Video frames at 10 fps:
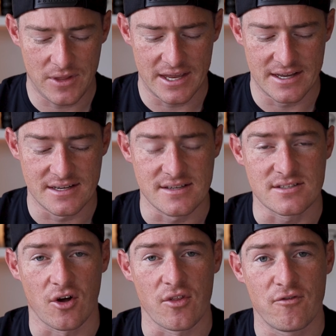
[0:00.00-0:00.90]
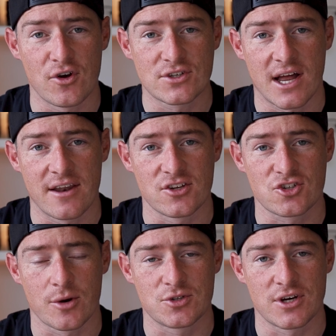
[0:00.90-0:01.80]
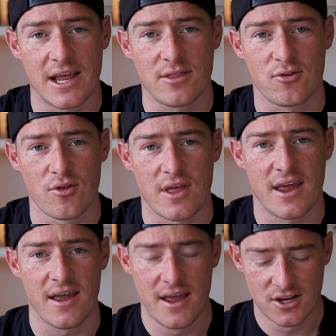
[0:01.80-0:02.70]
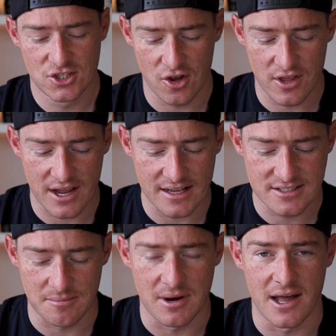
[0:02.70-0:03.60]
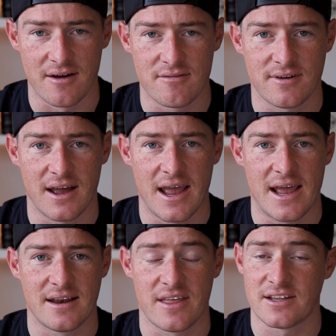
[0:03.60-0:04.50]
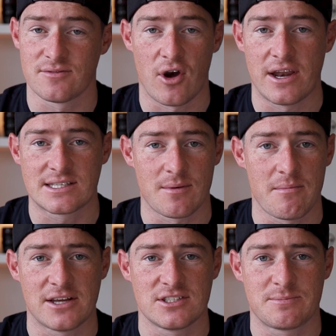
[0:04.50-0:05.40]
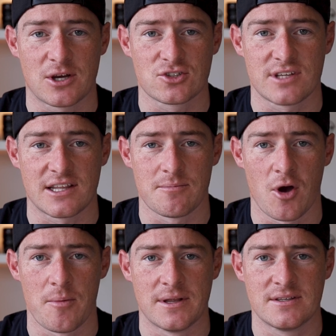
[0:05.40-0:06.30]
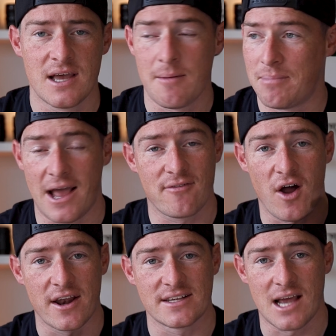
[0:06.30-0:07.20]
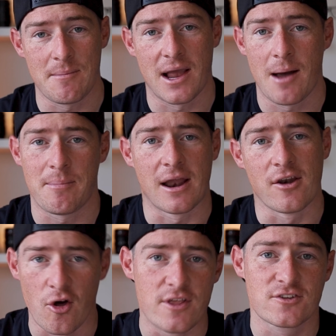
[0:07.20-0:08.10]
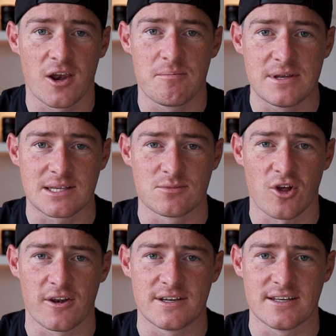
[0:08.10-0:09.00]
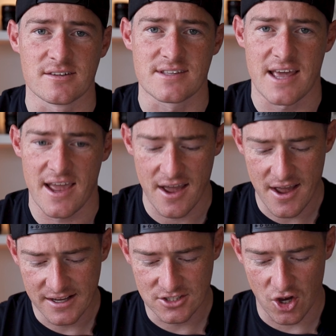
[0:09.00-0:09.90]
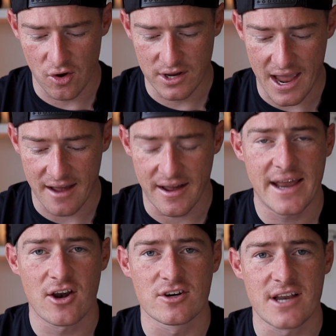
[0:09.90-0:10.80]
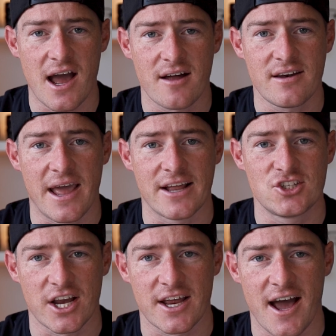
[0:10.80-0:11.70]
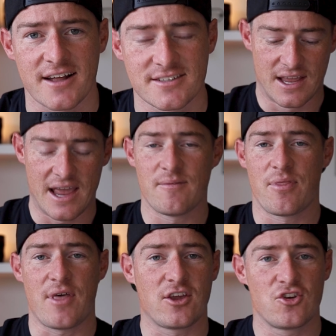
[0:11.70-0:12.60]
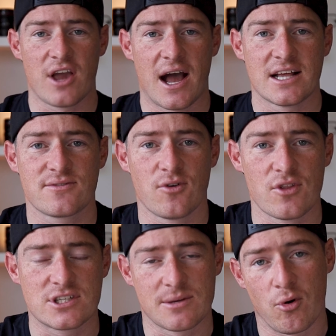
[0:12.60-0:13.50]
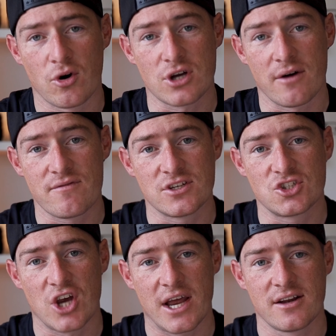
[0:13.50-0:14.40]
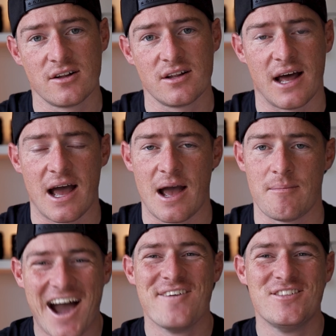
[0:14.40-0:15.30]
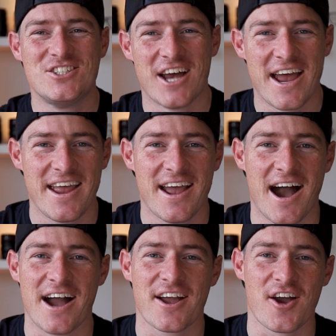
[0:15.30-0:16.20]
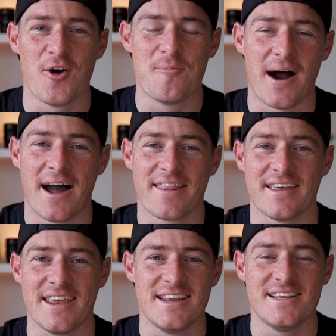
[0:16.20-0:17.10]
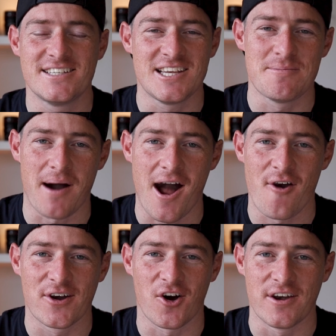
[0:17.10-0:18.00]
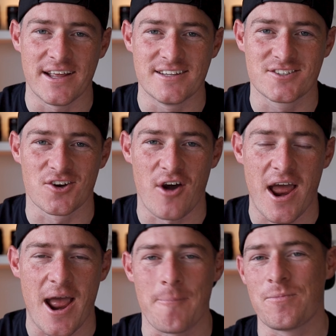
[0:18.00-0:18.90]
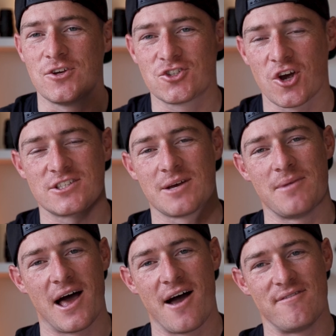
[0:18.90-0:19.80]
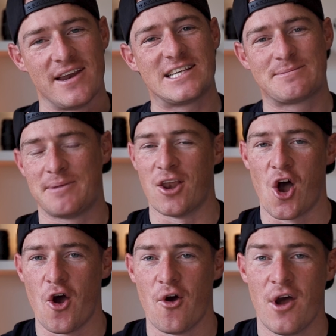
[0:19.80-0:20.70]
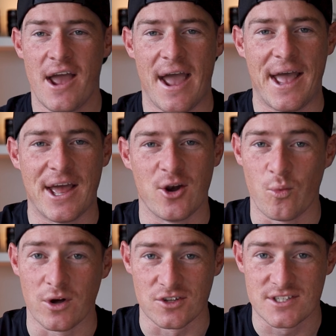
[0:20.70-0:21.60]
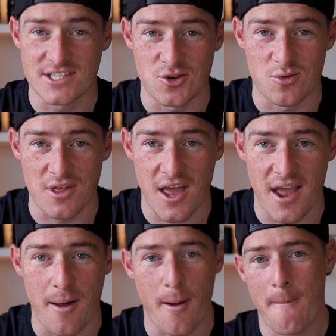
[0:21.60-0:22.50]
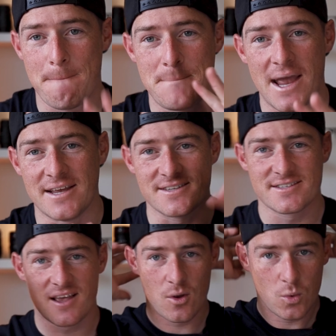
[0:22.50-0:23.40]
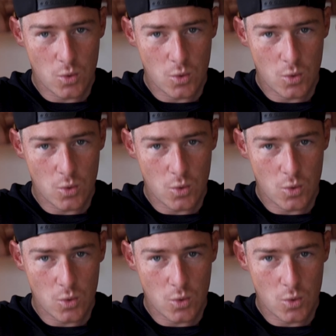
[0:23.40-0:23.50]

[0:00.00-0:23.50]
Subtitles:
is on the first line of the description. Head through there, show the guys some love, and they're running some amazing specials at the moment. Black Friday is coming up, and I know there's going to be some solid deals there. So yeah, head on down and check it out. Again, thank you guys for the support of this channel. I'm Jay. I go by the EDC Pirate on Instagram. Show some love, links below, and we'll see you there. Peace.